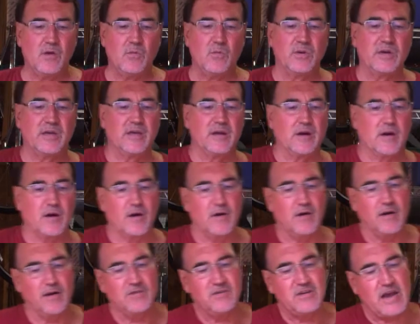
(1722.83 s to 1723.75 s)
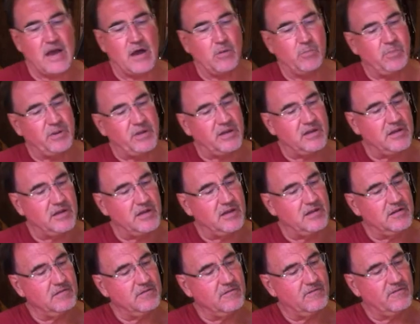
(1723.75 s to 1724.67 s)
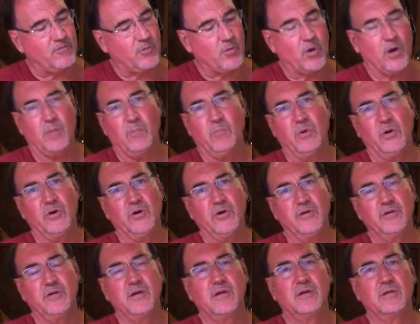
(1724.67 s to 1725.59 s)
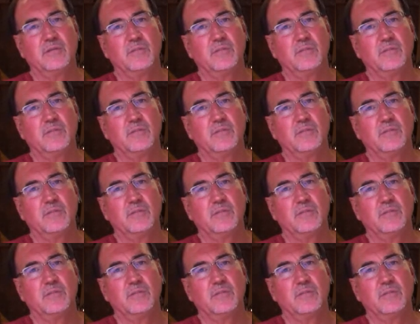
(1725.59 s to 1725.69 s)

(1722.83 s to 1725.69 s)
We'll get our dowel pin in for our bird